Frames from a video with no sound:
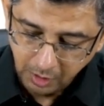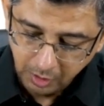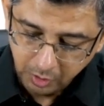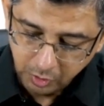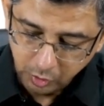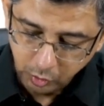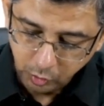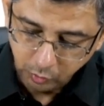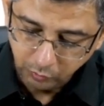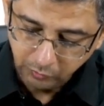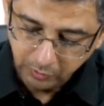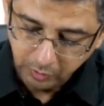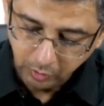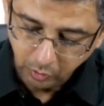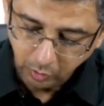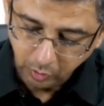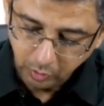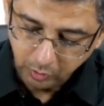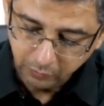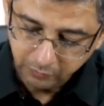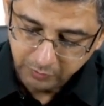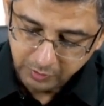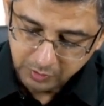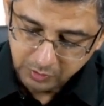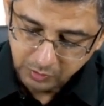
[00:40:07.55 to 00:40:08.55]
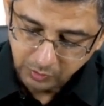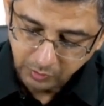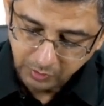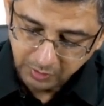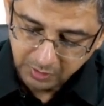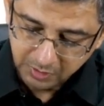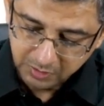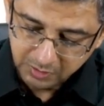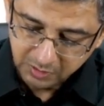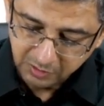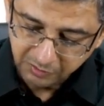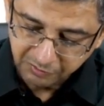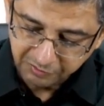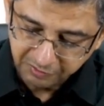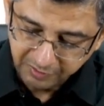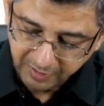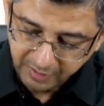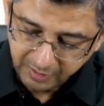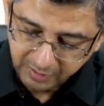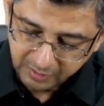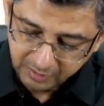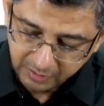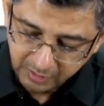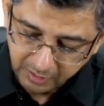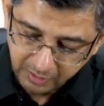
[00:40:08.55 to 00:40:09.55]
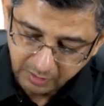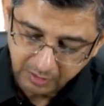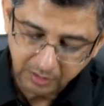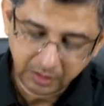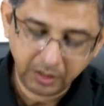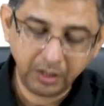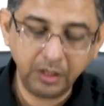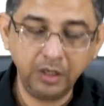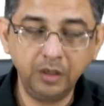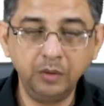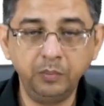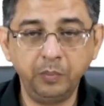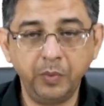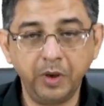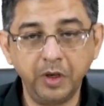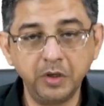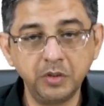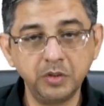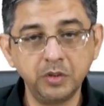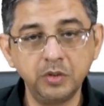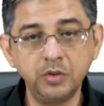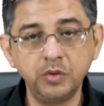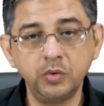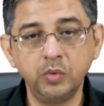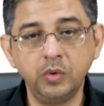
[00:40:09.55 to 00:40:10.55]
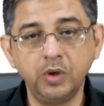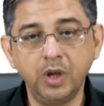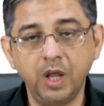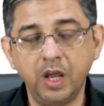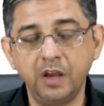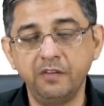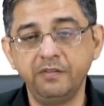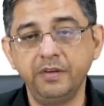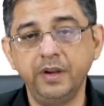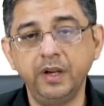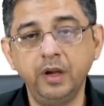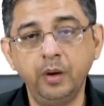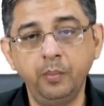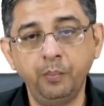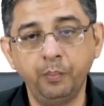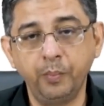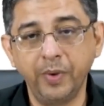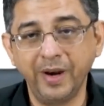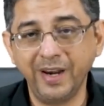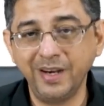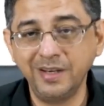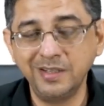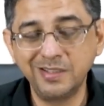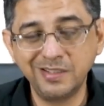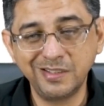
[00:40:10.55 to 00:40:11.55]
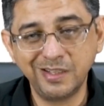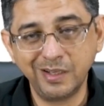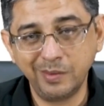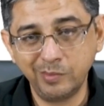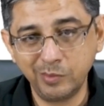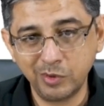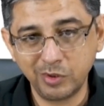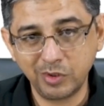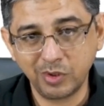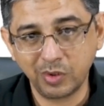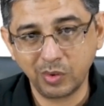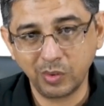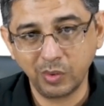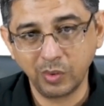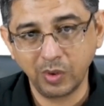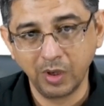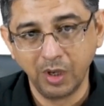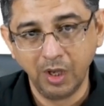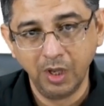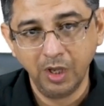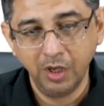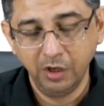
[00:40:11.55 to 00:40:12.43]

You will always notice the fact that in patients who are having a brainstem stroke,